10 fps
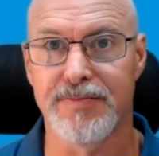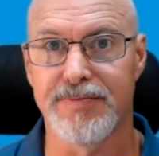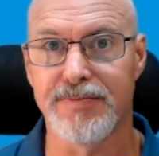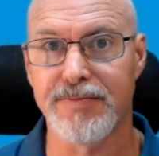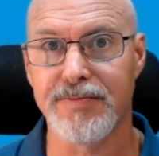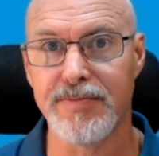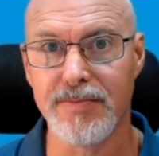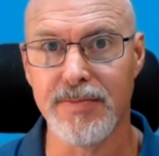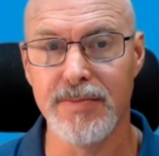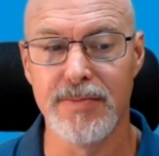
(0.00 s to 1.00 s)

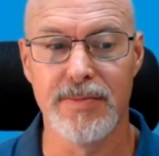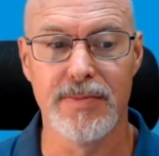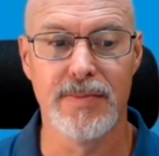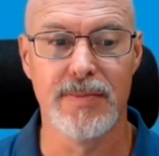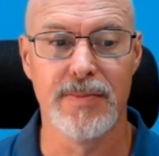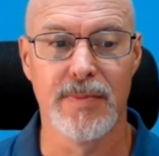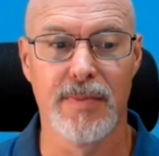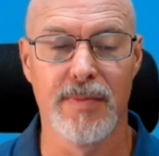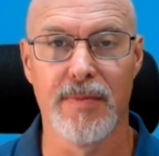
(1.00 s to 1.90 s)
(no one is talking)